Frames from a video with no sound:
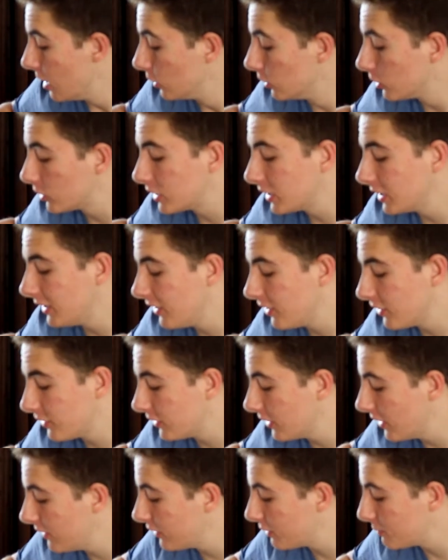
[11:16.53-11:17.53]
Luckily the
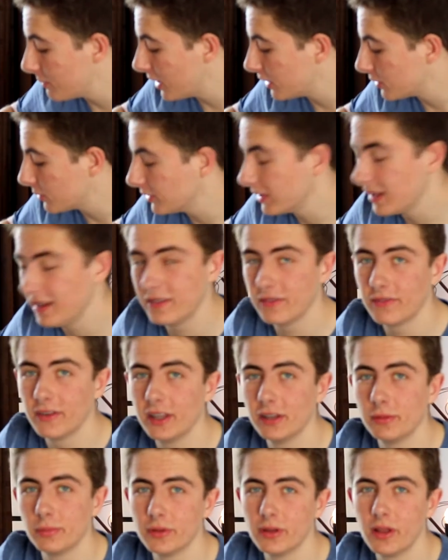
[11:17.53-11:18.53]
service manual is
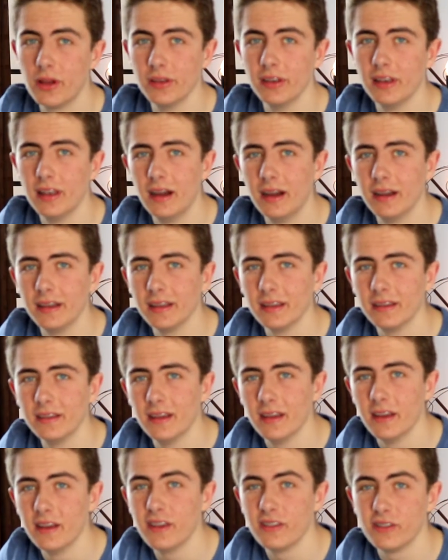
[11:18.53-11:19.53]
available online
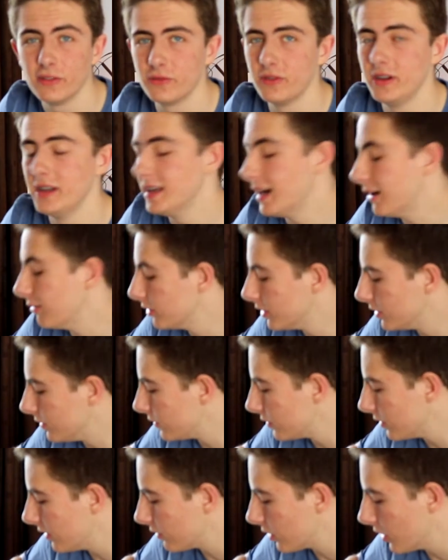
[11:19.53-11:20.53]
as a free
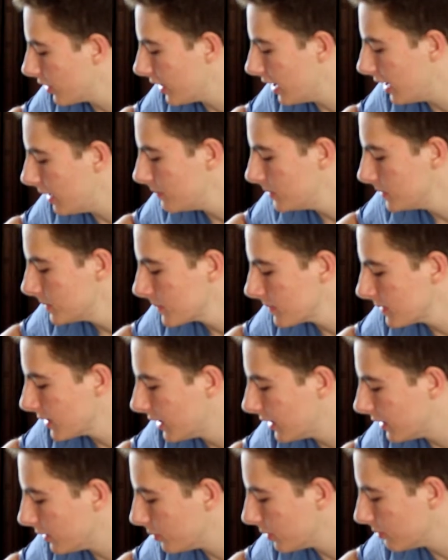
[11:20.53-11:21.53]
download, so I've got that,
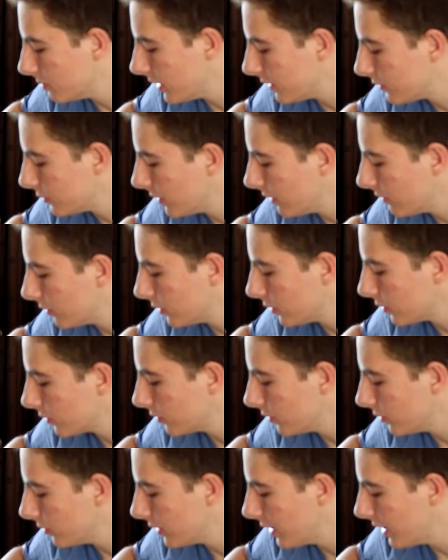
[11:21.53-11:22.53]
and I'll probably have to have a look
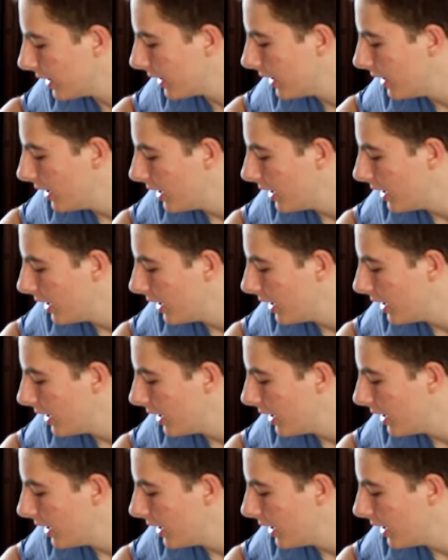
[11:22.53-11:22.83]
through there.